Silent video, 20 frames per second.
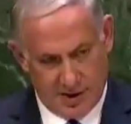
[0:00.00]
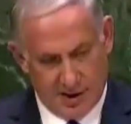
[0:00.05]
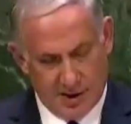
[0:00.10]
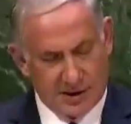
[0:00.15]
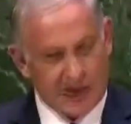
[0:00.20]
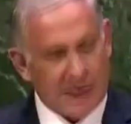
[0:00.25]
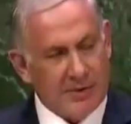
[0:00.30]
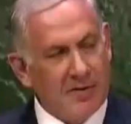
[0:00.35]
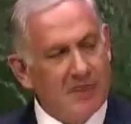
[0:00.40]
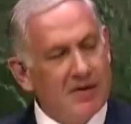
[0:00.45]

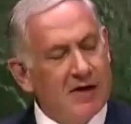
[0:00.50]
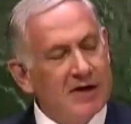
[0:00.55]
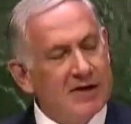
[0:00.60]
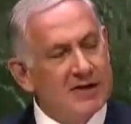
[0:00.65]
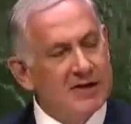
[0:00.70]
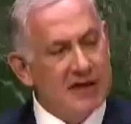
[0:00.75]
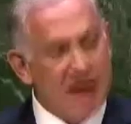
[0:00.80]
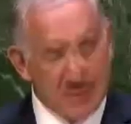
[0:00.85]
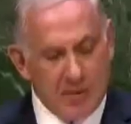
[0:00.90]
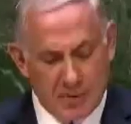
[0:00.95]
some of these
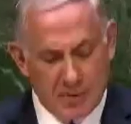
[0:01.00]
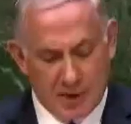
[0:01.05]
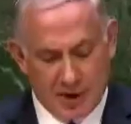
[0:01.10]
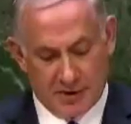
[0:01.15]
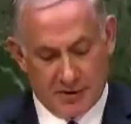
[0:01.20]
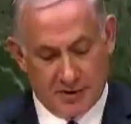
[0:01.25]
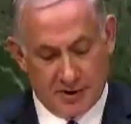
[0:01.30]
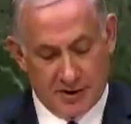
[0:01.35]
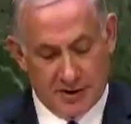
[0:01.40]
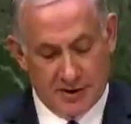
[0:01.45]
same
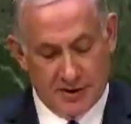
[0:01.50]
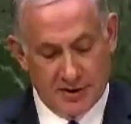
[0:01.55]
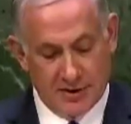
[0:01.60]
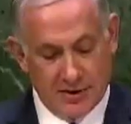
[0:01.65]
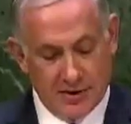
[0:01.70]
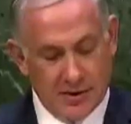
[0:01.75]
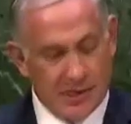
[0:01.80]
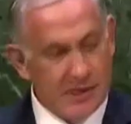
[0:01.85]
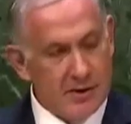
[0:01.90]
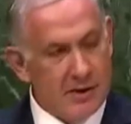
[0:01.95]
countries,
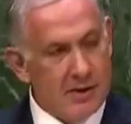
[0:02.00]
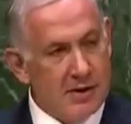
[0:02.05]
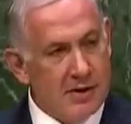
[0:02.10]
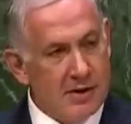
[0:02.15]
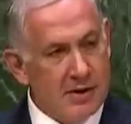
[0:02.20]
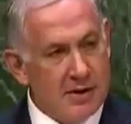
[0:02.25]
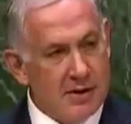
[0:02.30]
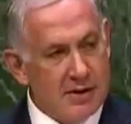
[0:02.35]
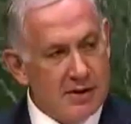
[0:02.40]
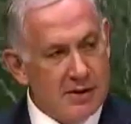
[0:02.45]

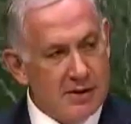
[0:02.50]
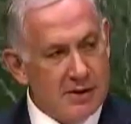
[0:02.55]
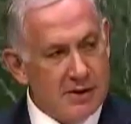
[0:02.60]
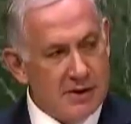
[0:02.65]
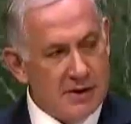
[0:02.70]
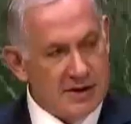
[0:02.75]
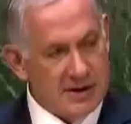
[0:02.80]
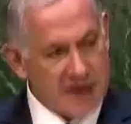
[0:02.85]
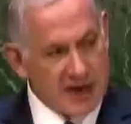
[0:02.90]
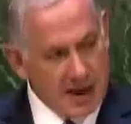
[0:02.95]

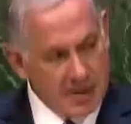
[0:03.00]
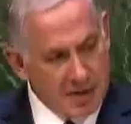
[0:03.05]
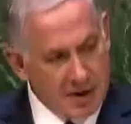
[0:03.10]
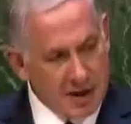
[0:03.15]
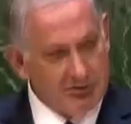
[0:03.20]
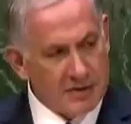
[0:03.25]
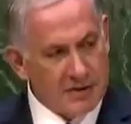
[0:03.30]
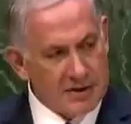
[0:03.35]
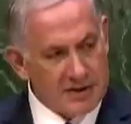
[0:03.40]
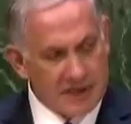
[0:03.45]
the same
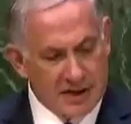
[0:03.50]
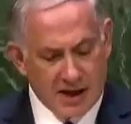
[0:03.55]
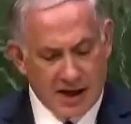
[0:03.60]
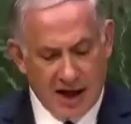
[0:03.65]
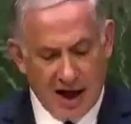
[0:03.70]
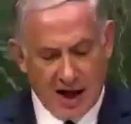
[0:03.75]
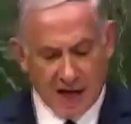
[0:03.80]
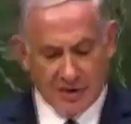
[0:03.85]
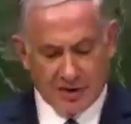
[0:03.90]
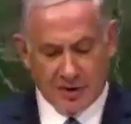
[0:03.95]
countries that
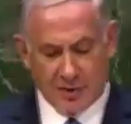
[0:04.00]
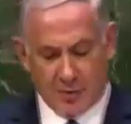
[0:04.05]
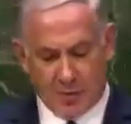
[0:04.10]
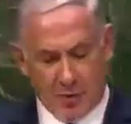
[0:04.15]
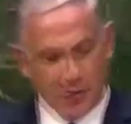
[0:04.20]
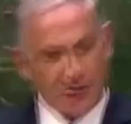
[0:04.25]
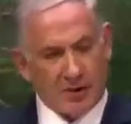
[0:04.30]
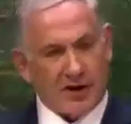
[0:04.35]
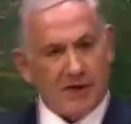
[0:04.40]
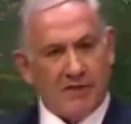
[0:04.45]
now
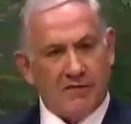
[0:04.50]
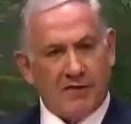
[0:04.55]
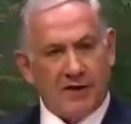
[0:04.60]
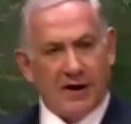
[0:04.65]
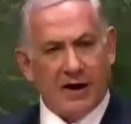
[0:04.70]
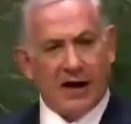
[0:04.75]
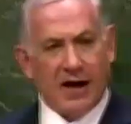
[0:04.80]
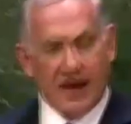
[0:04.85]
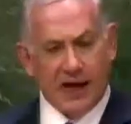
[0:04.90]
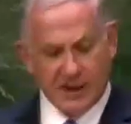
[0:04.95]
support
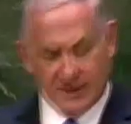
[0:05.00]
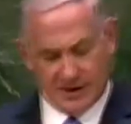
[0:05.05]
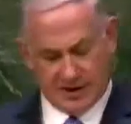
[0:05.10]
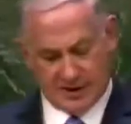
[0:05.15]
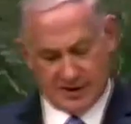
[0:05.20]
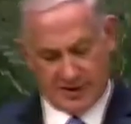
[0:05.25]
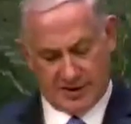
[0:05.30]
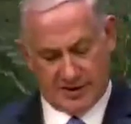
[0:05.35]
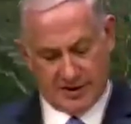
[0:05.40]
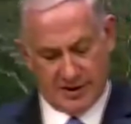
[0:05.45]
confronting
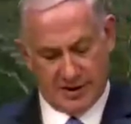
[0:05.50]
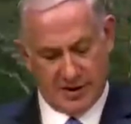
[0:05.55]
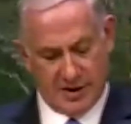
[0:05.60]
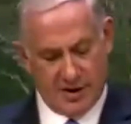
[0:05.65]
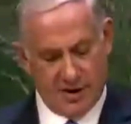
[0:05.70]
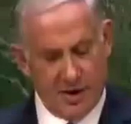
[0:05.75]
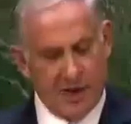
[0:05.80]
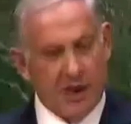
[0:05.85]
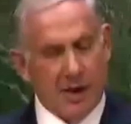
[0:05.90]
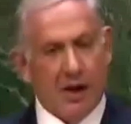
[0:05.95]
ISIS,
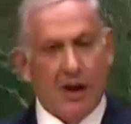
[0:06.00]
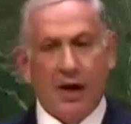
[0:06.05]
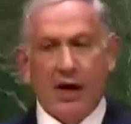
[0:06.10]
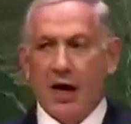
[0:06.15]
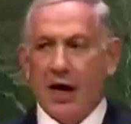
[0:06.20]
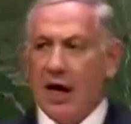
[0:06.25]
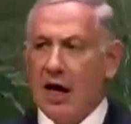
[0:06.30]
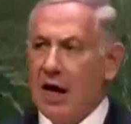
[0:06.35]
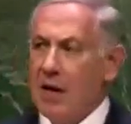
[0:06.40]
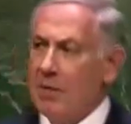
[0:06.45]

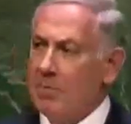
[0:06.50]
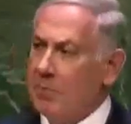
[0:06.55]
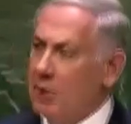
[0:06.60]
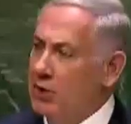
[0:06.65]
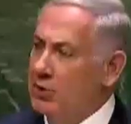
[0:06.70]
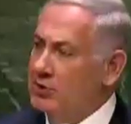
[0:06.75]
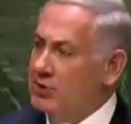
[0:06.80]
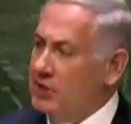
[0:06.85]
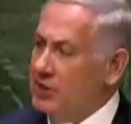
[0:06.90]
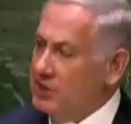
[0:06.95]

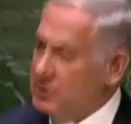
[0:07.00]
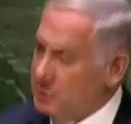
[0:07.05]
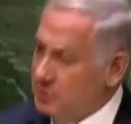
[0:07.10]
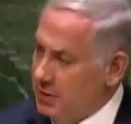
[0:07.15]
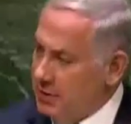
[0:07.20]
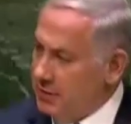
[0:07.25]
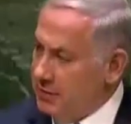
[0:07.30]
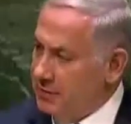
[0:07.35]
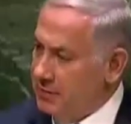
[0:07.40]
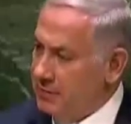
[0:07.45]
opposed
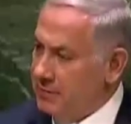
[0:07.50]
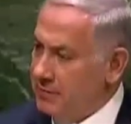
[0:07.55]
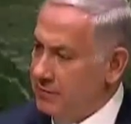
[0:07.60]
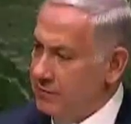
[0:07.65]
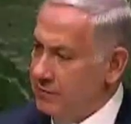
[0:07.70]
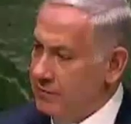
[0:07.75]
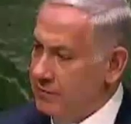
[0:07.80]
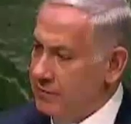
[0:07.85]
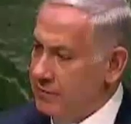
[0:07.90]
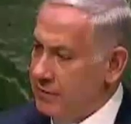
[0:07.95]
Israel
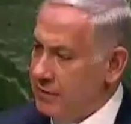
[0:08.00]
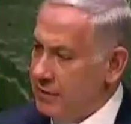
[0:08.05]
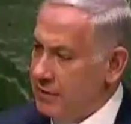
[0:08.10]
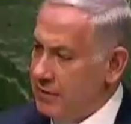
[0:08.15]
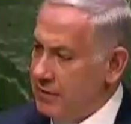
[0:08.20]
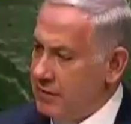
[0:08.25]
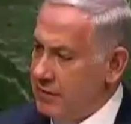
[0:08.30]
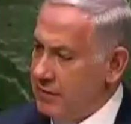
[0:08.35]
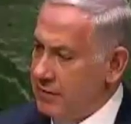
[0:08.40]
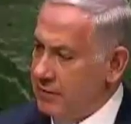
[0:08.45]

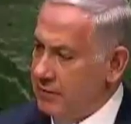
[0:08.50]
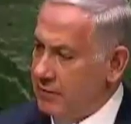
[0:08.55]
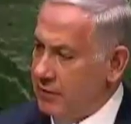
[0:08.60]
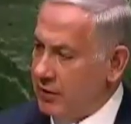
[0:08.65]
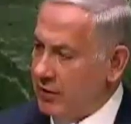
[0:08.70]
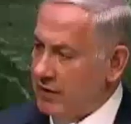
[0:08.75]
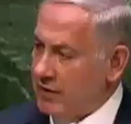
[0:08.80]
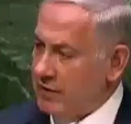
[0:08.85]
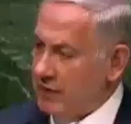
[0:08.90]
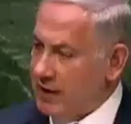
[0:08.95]
for
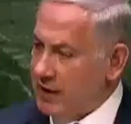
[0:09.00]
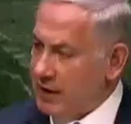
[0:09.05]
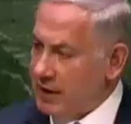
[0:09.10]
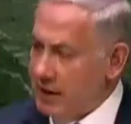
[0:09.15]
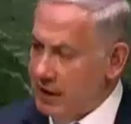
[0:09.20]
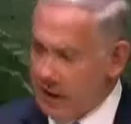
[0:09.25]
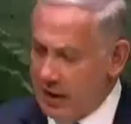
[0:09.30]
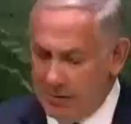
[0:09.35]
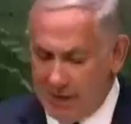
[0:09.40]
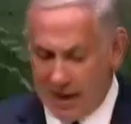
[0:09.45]
confronting
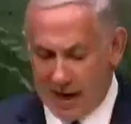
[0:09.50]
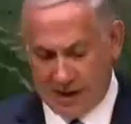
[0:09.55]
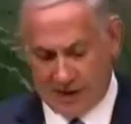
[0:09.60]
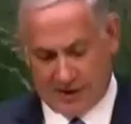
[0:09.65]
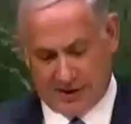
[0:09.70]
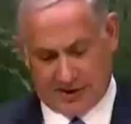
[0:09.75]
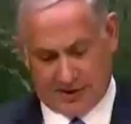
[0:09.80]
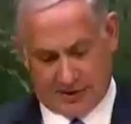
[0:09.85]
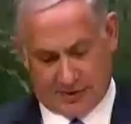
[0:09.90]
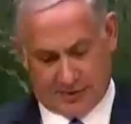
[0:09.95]

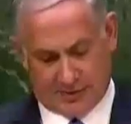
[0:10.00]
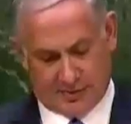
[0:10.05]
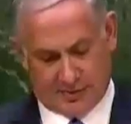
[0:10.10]
Hamas.